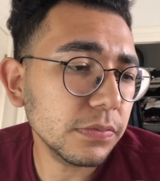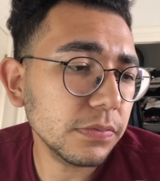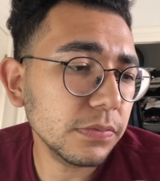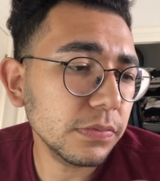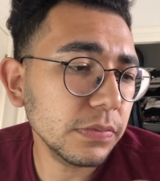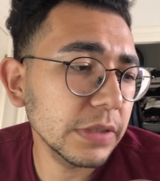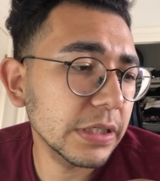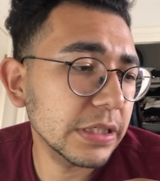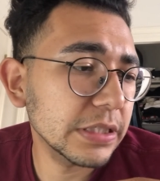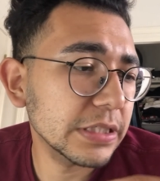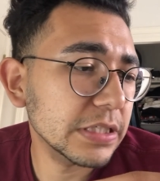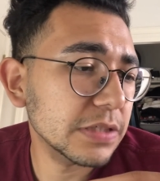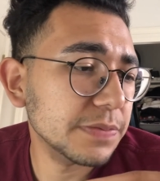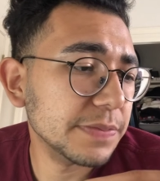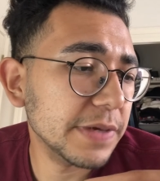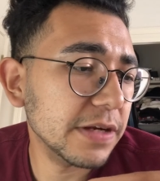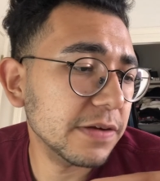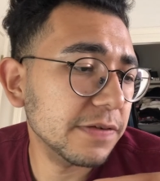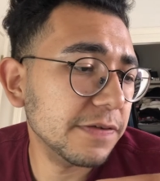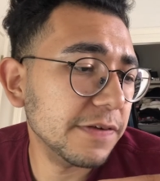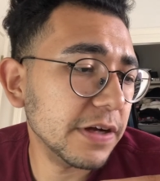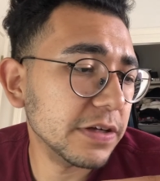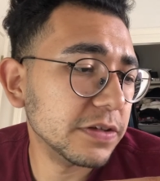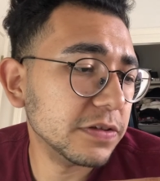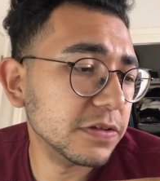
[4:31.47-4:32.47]
It says
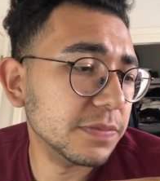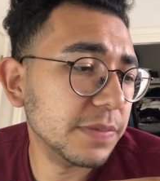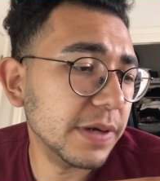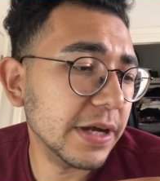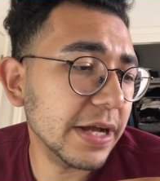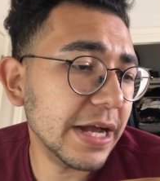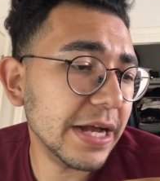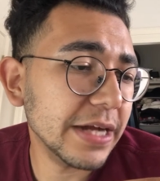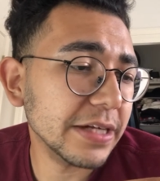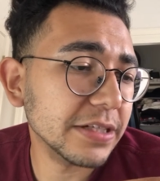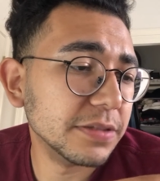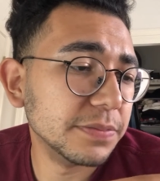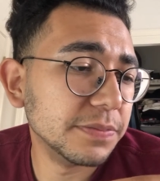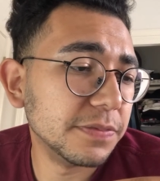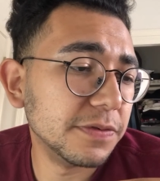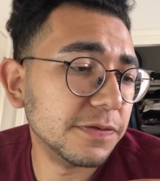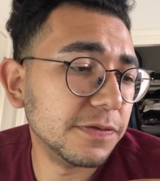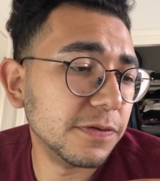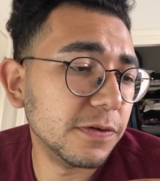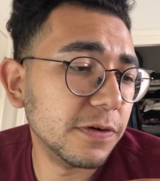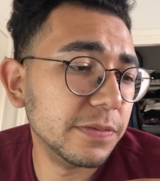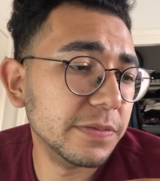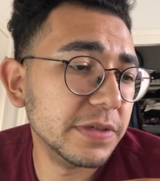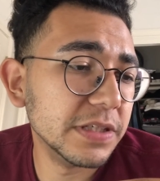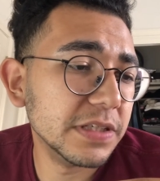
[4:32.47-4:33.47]
manufactured by Action
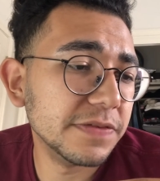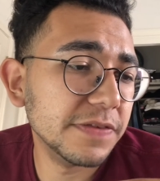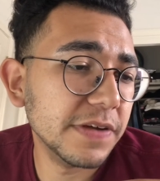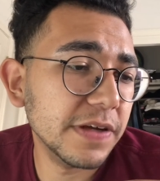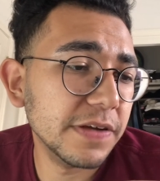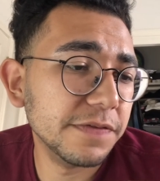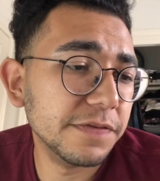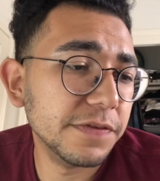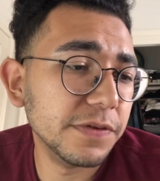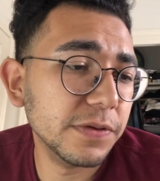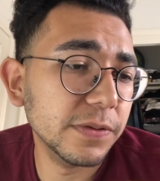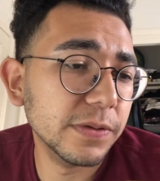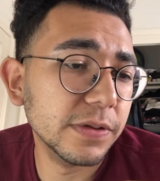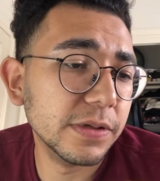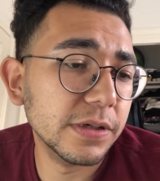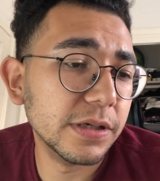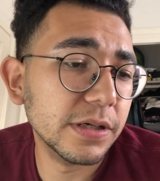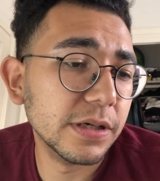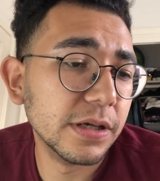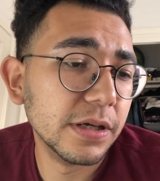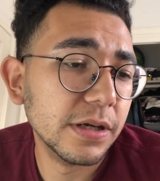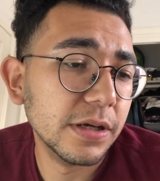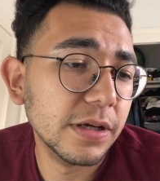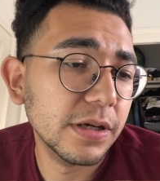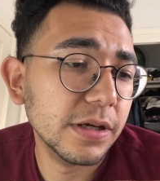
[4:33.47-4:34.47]
Performance, Van Fueler,
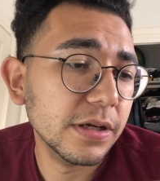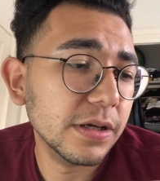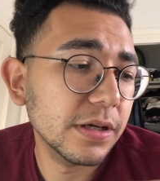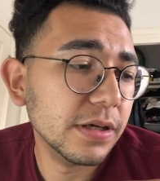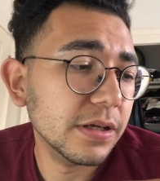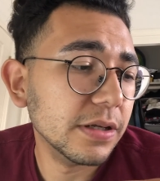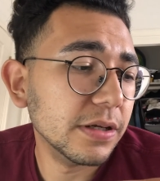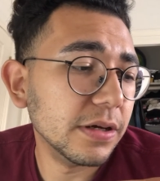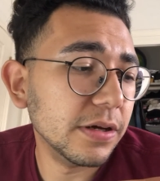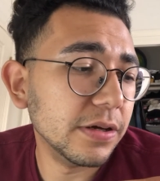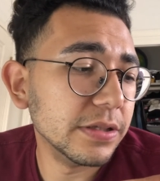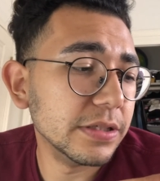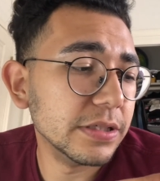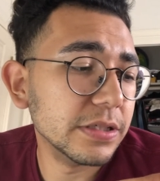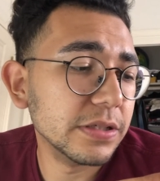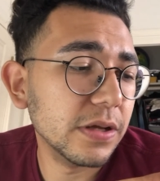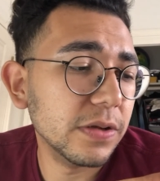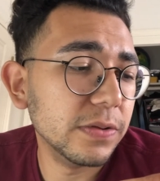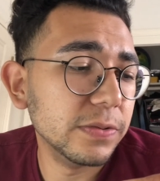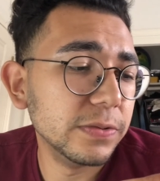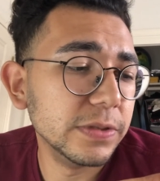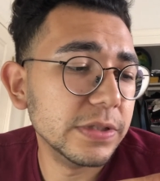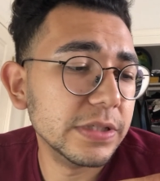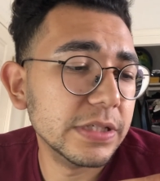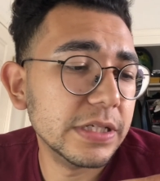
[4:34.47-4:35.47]
all this
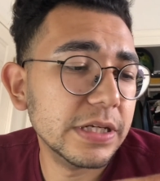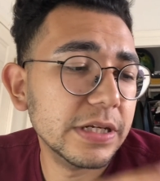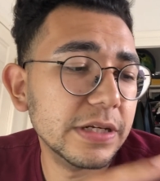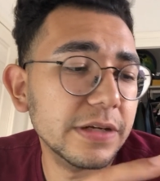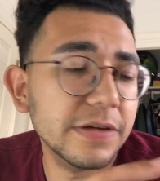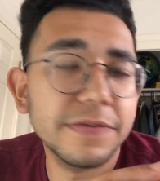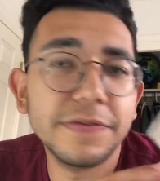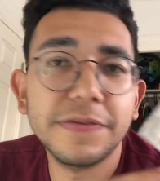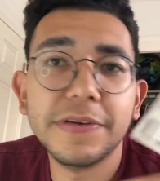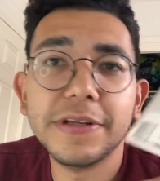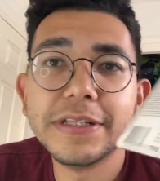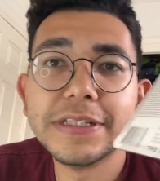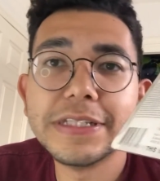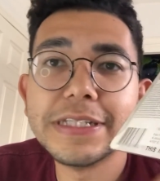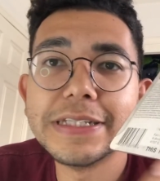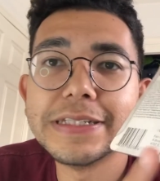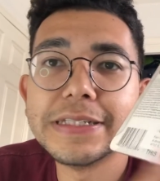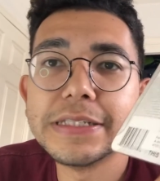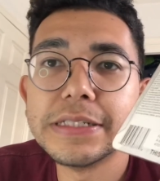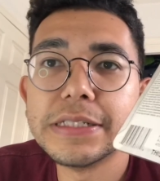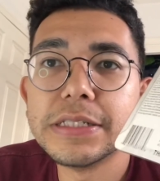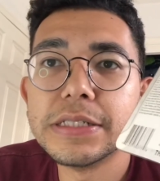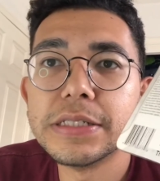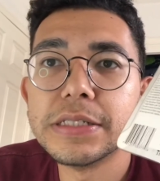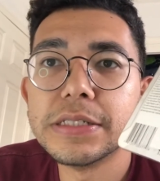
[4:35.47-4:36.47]
cool stuff, and it says
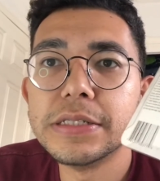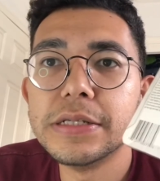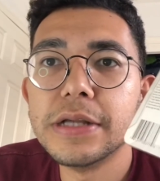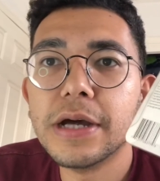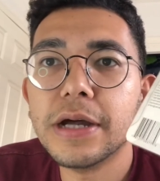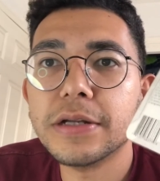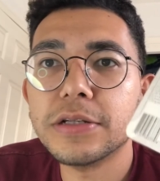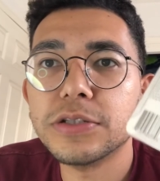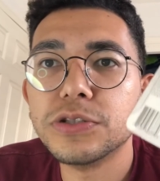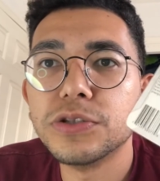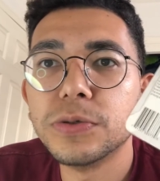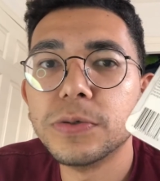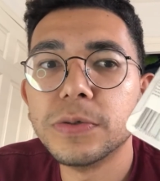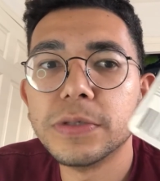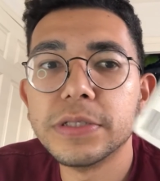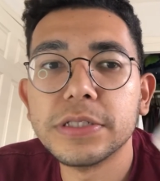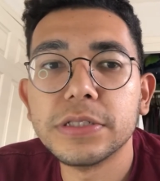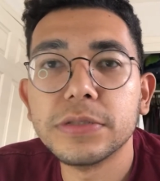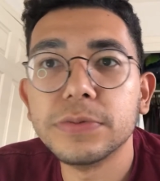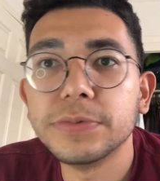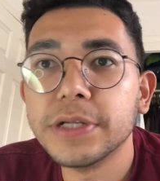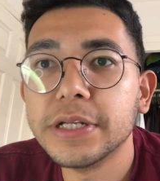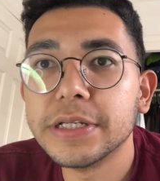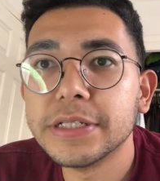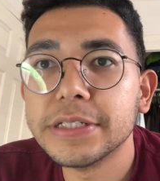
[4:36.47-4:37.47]
this is not a toy, so
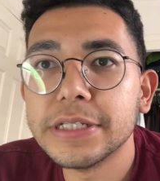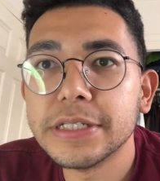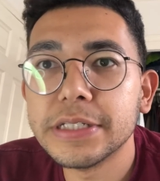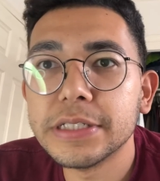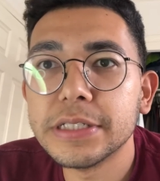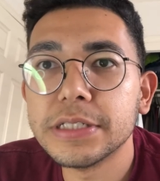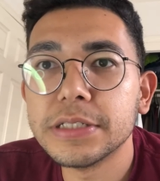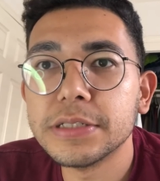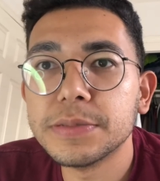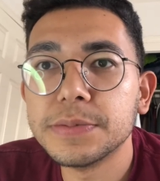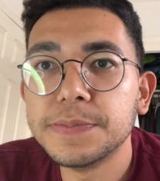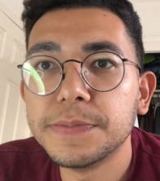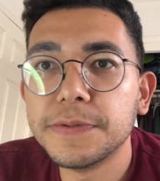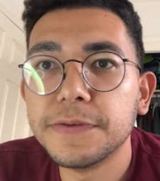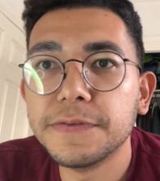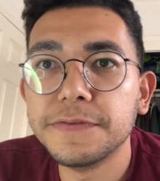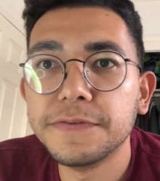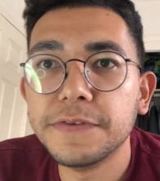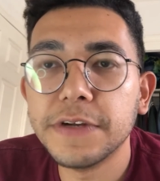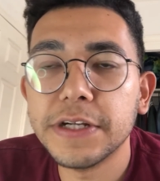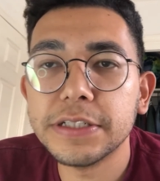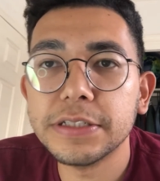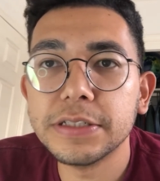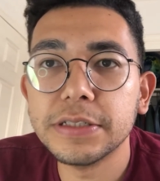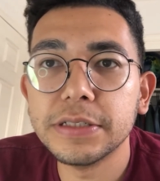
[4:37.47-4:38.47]
we got to take this
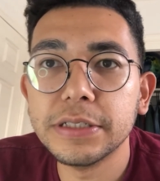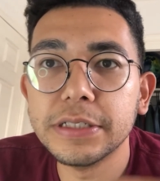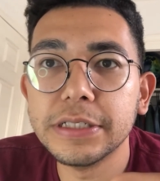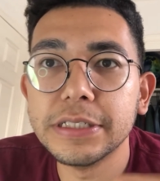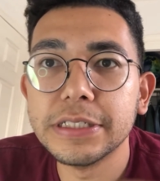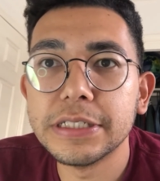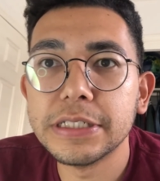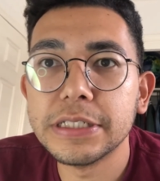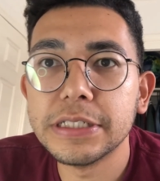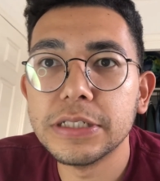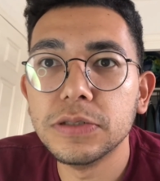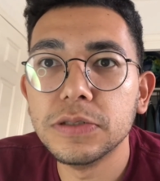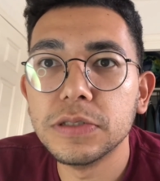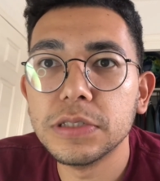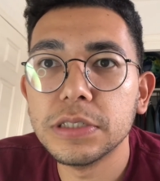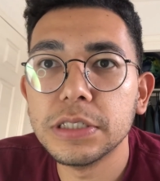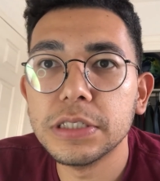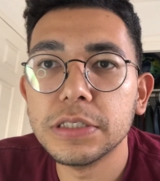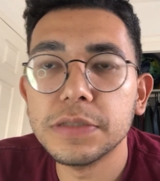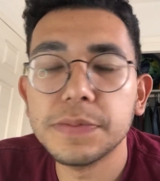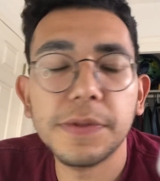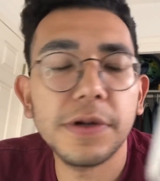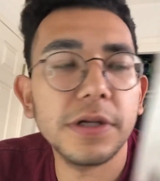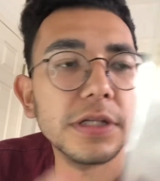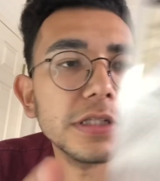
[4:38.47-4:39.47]
professionally and seriously as
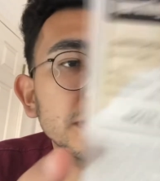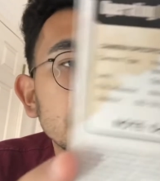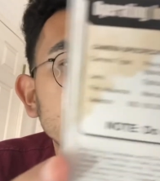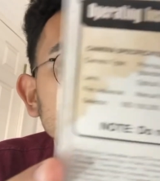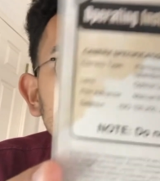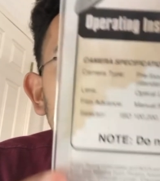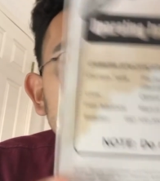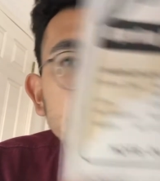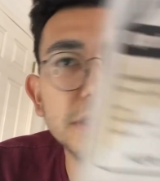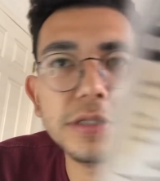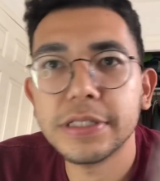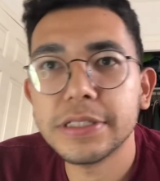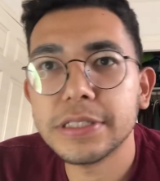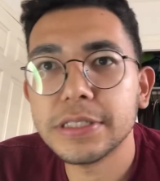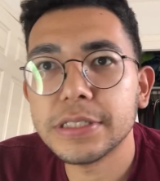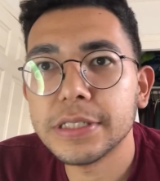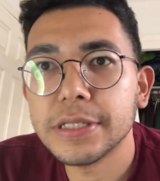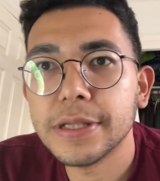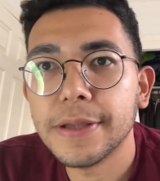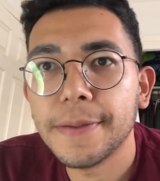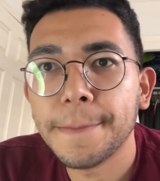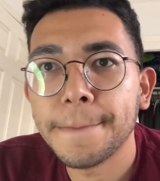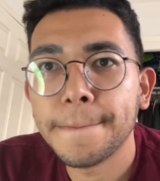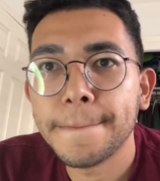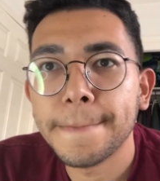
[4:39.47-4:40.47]
possible. So that's
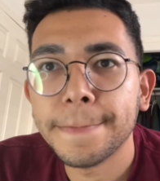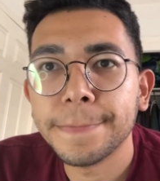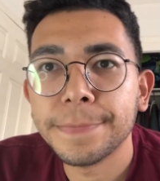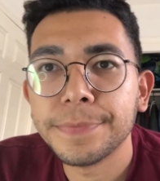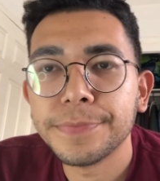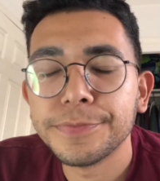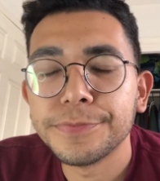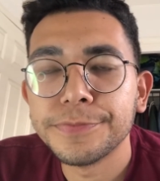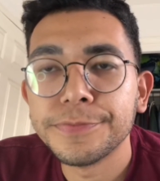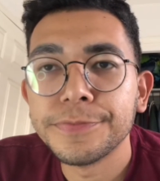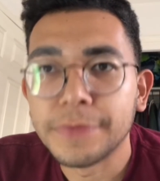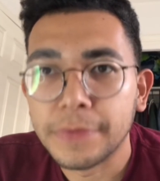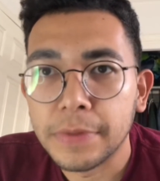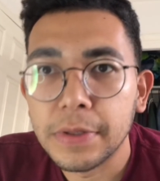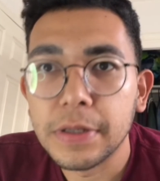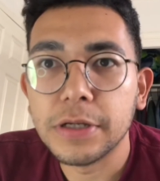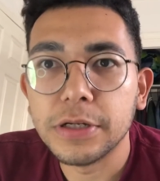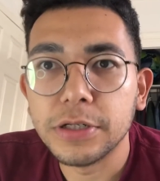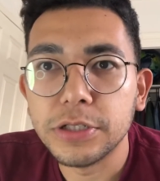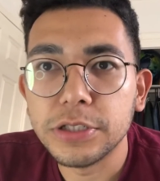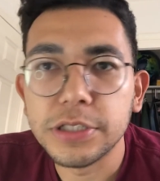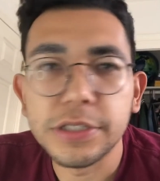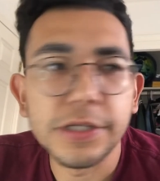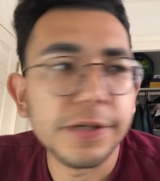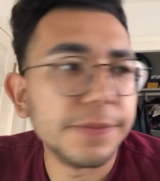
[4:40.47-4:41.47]

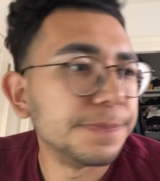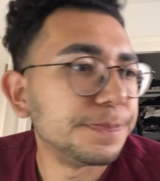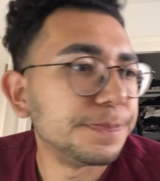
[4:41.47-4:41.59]
good to know.